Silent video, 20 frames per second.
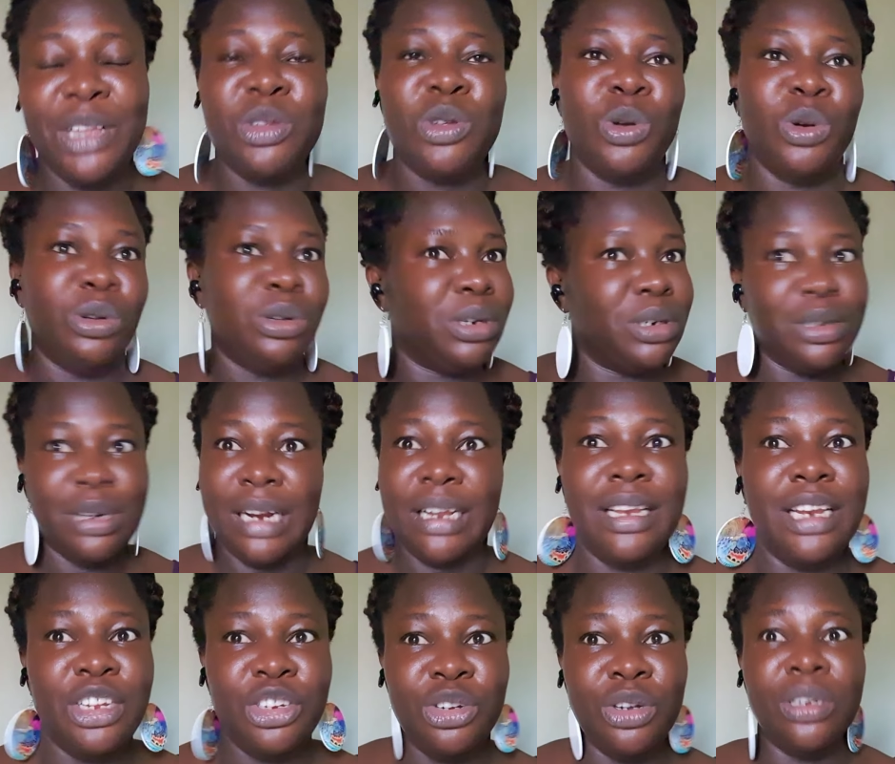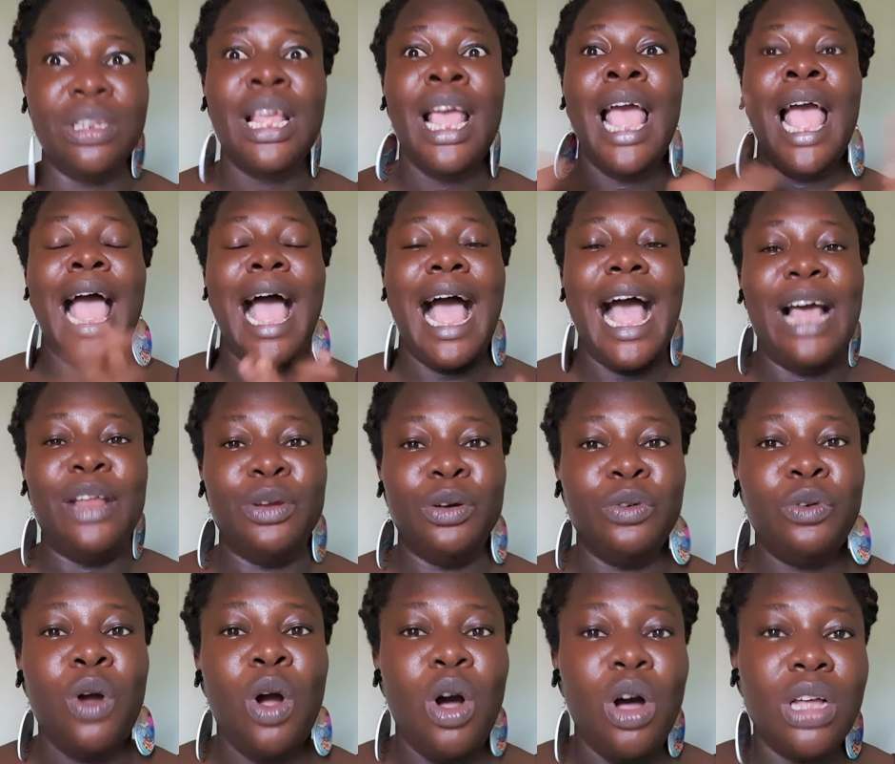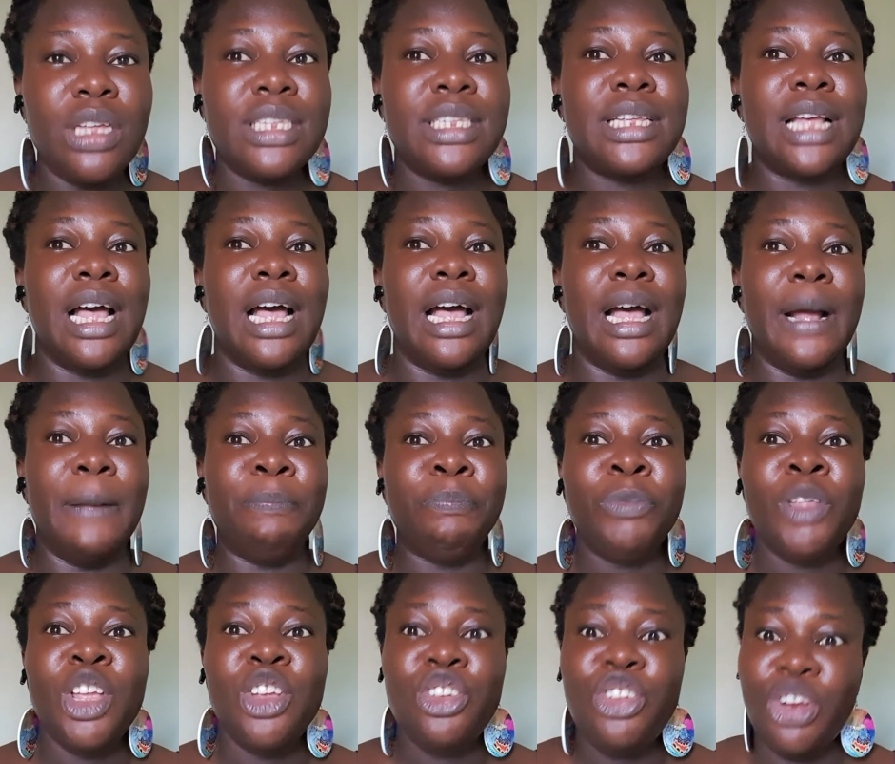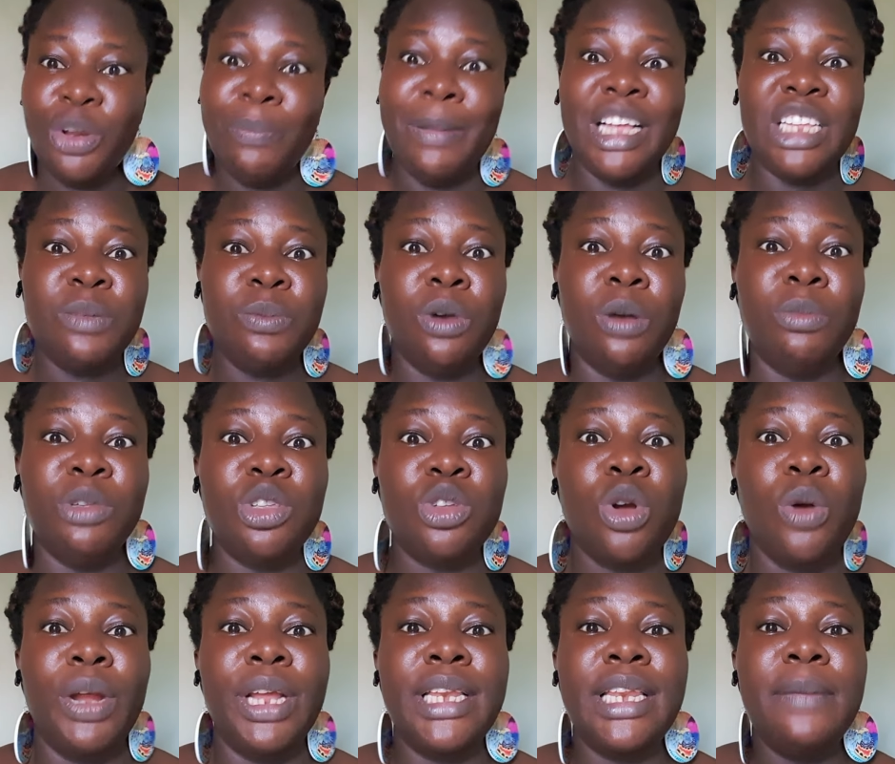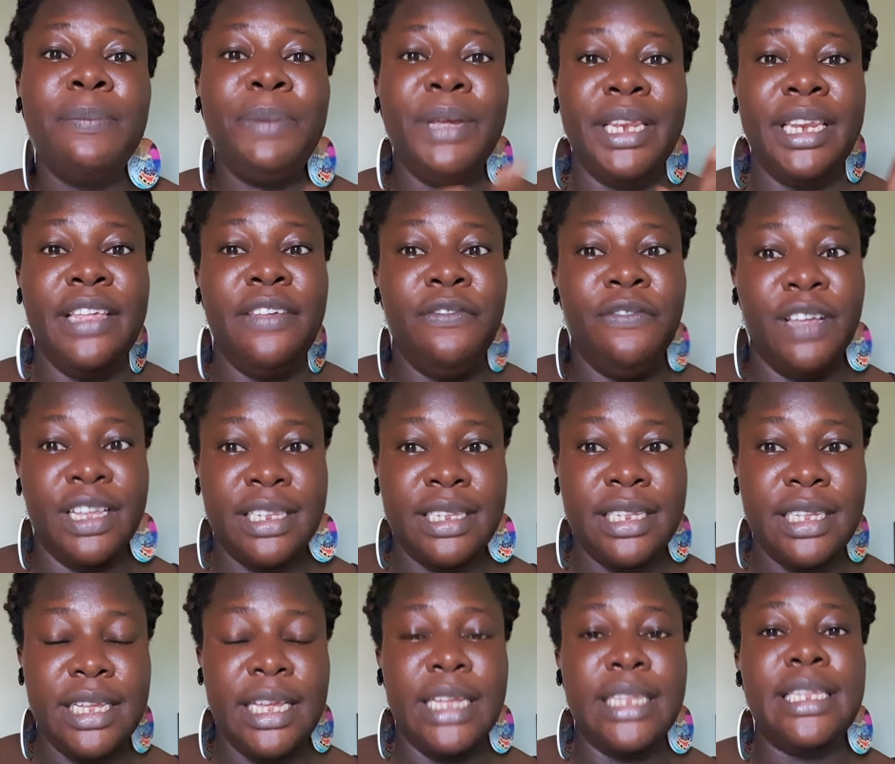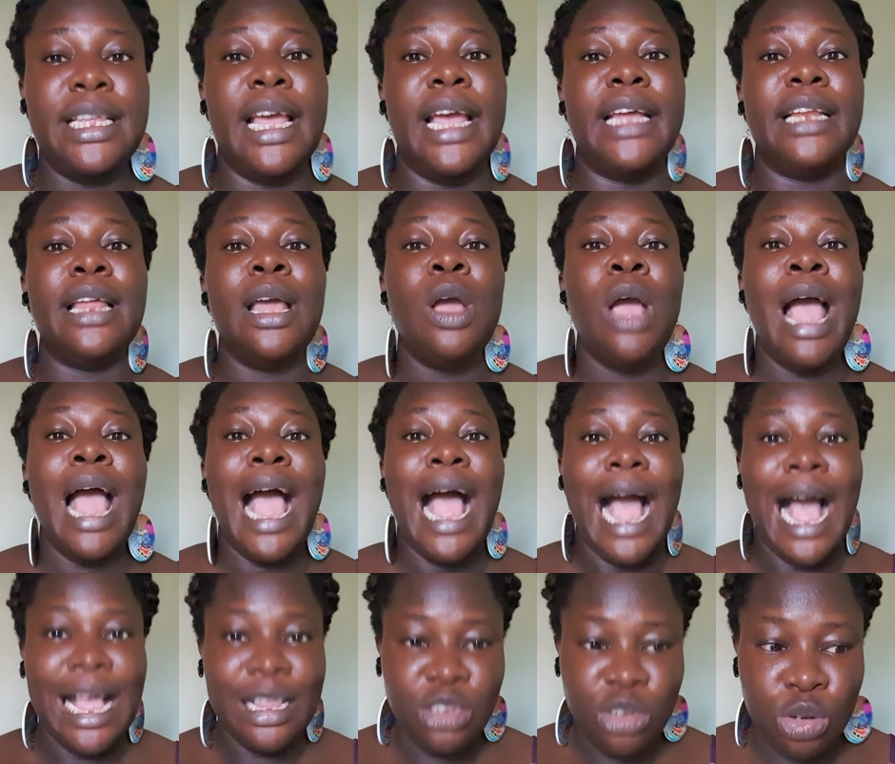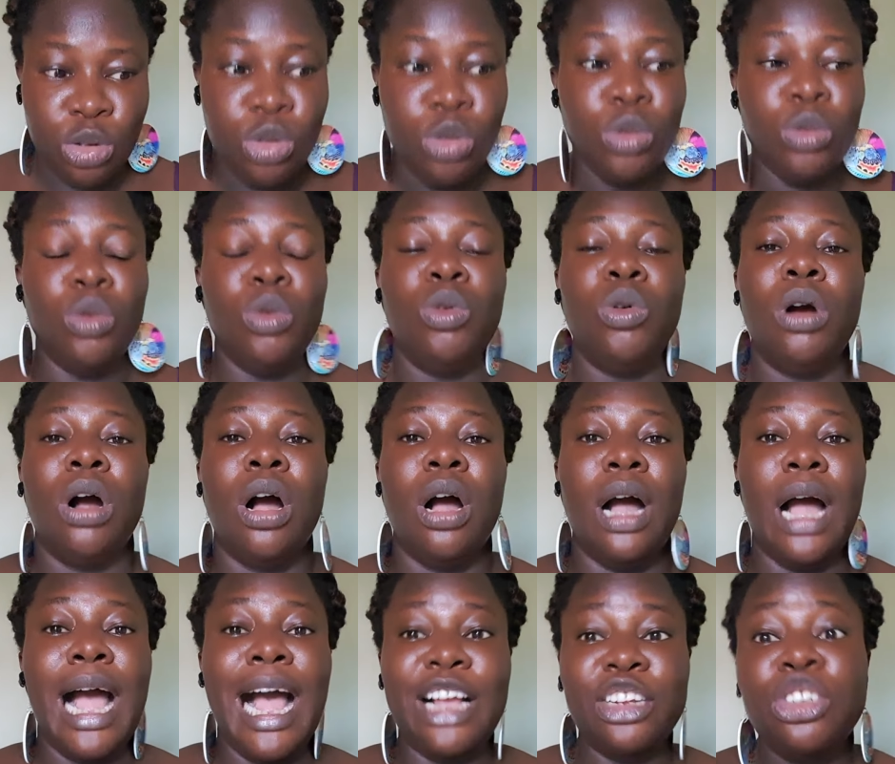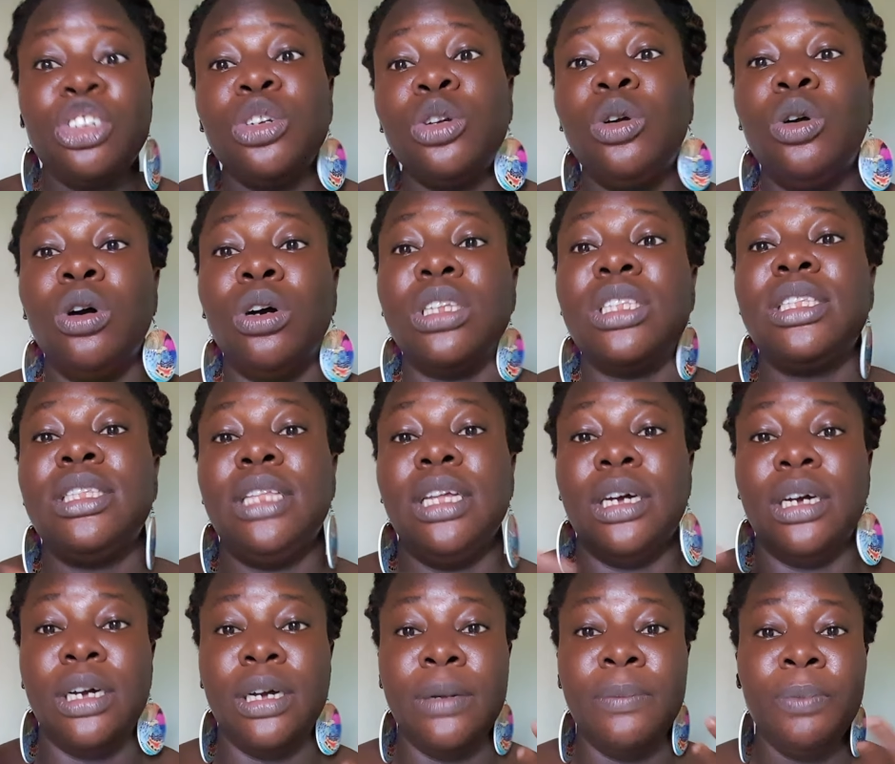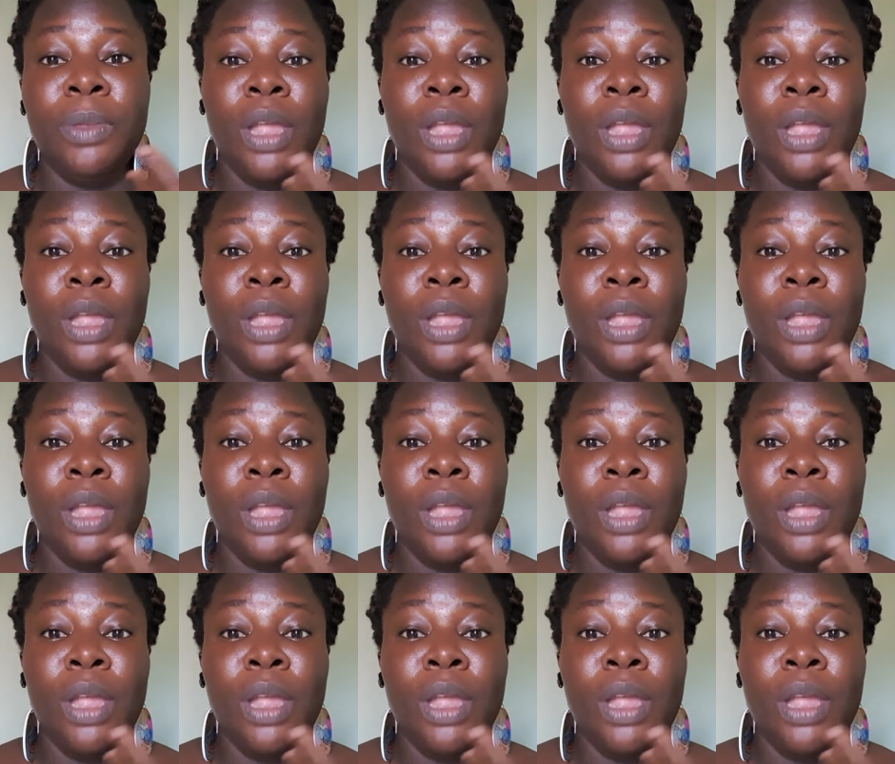So congratulations. And of course, Chidinma's mom is currently being investigated as to how she got the